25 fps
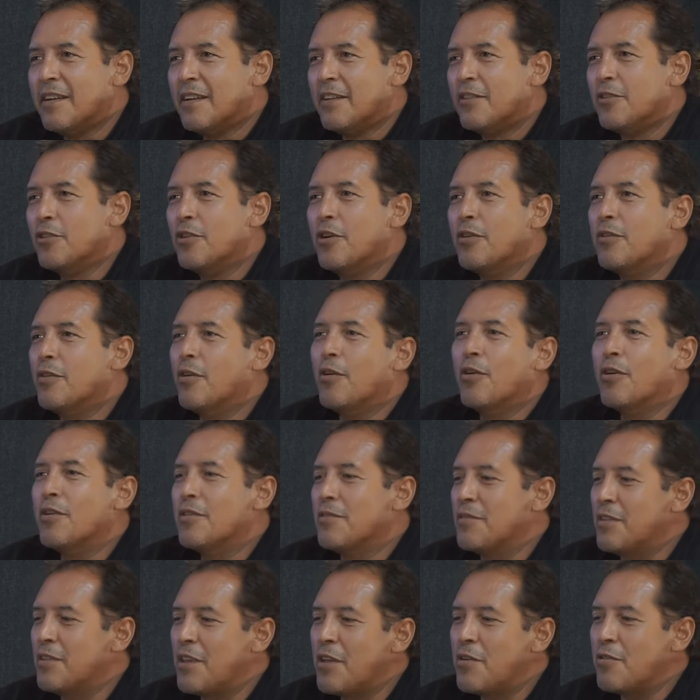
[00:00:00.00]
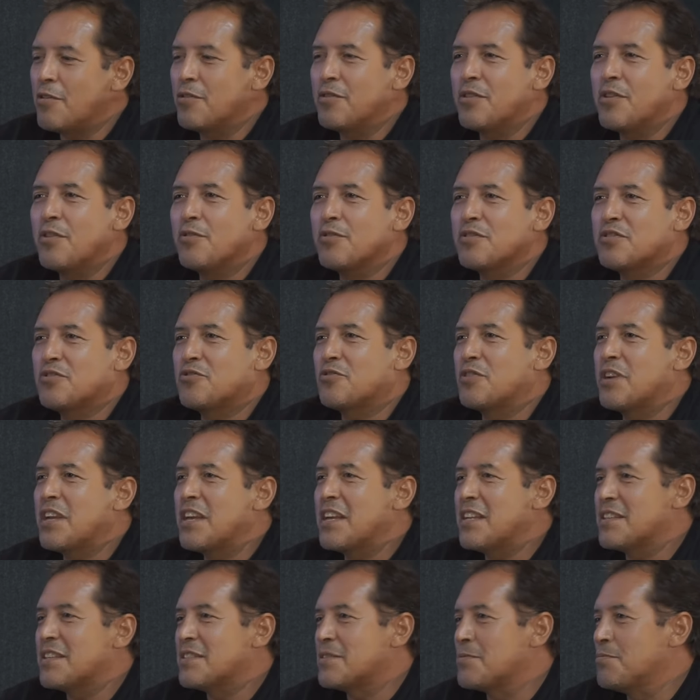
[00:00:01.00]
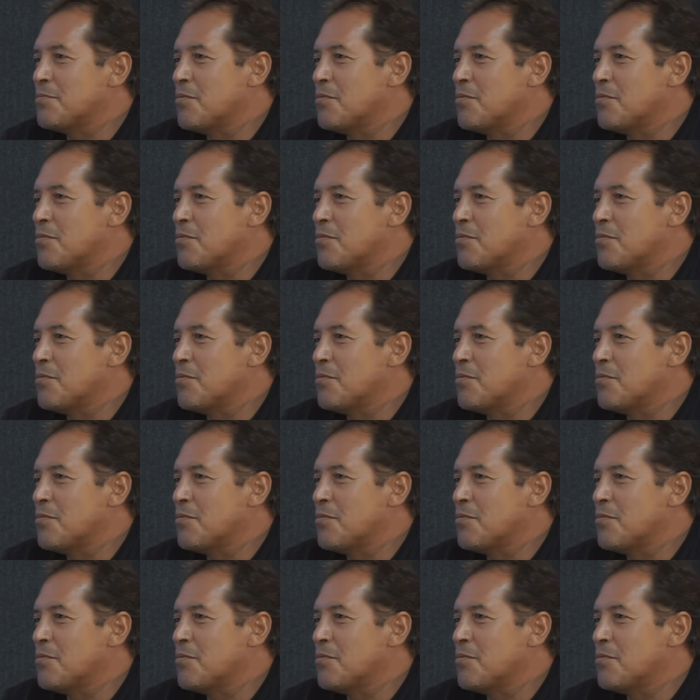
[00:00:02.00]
you know, all new streets,